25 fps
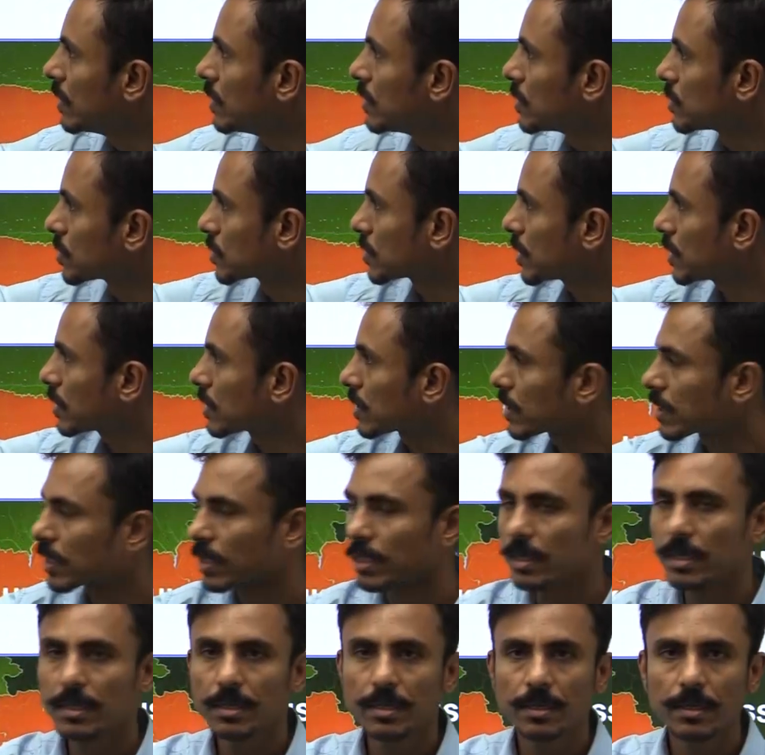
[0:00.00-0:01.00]
stuck
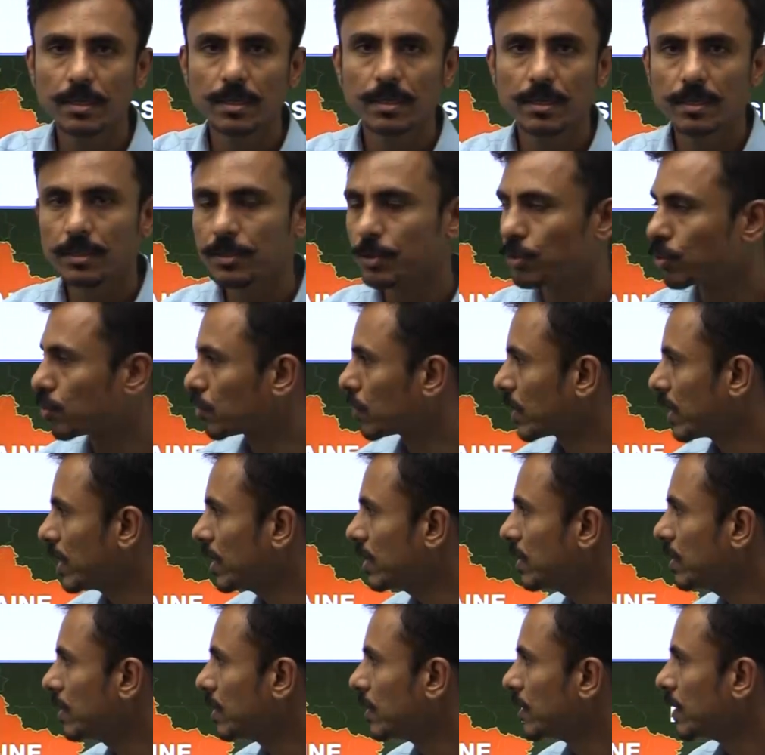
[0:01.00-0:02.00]
in
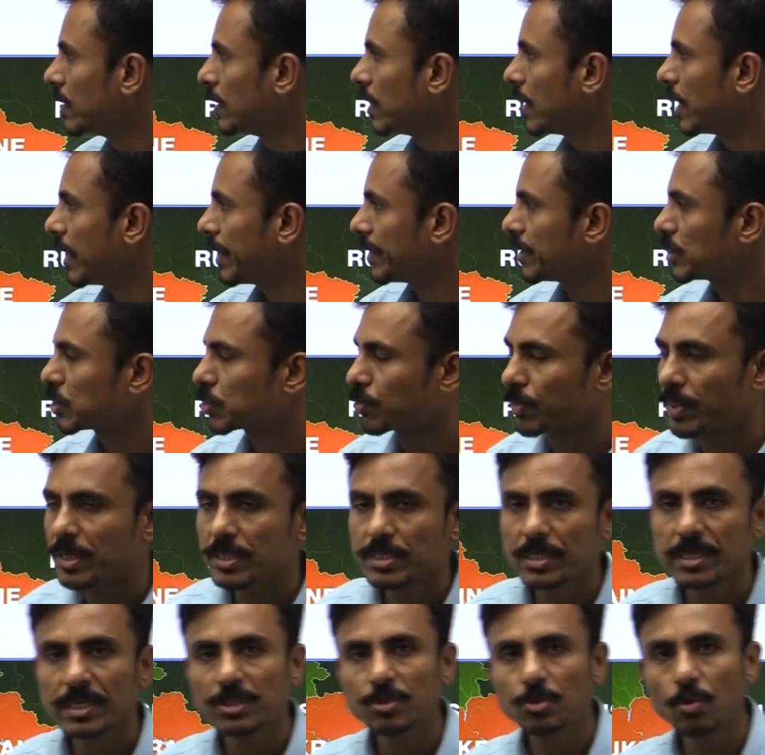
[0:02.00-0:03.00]
Ukraine, and
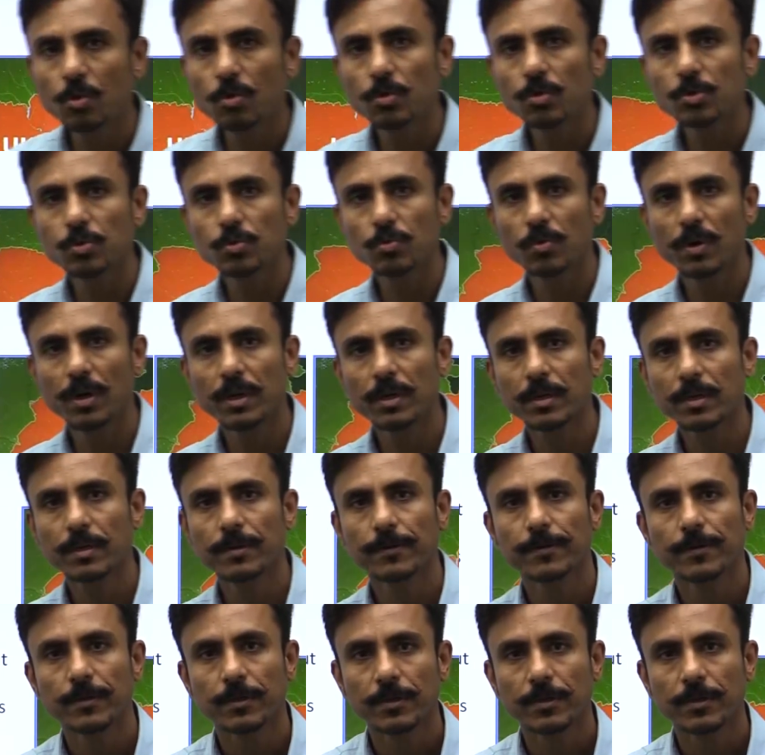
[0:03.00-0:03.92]
especially those who are,